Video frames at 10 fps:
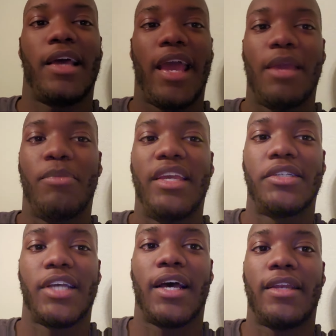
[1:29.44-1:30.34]
AP
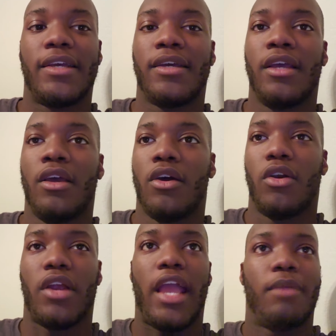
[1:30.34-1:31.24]
shot,
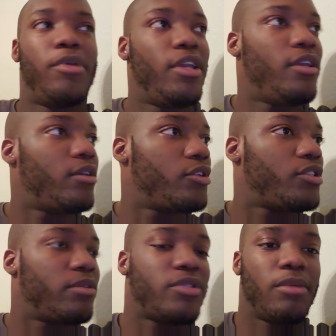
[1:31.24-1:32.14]
or AP or
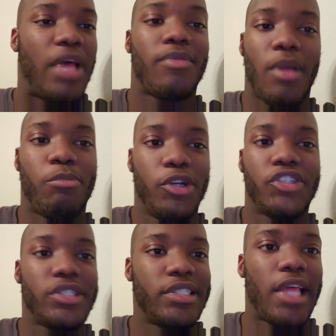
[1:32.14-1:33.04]
some. I'm pretty
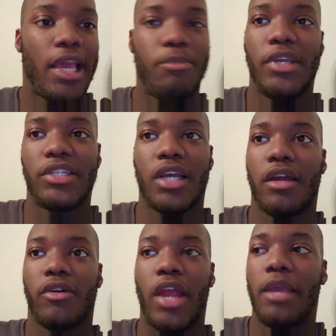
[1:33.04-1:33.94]
sure it's the AP shot
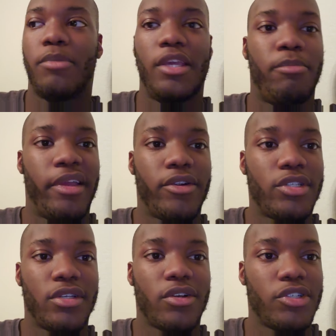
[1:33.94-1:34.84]
or AP
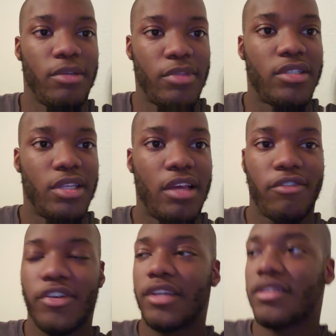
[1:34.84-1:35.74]
piercing or something to that
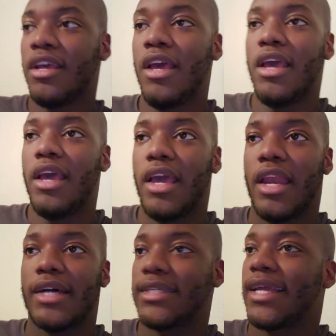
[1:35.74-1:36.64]
effect." And
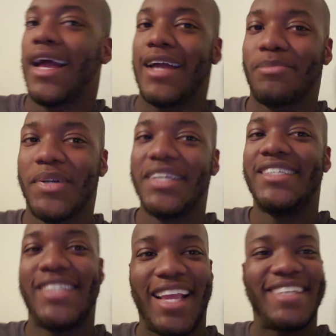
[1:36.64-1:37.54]
I was like, "I
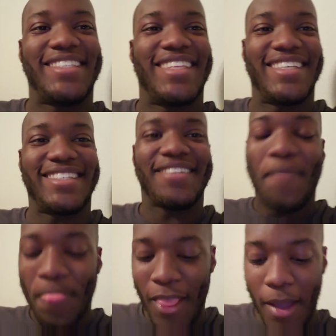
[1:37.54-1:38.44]
appreciate this,"
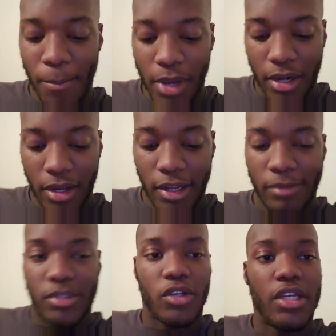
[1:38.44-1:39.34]
but
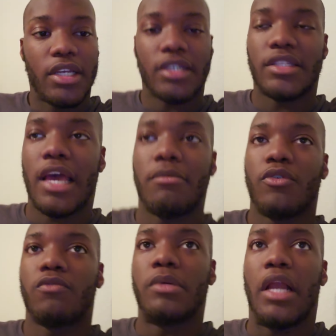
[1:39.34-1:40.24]
so he does that
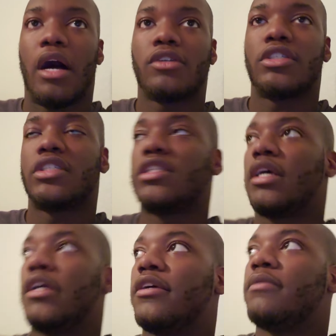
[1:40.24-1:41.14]
move. But I'll just
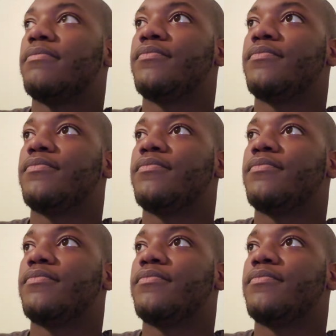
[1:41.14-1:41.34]
say,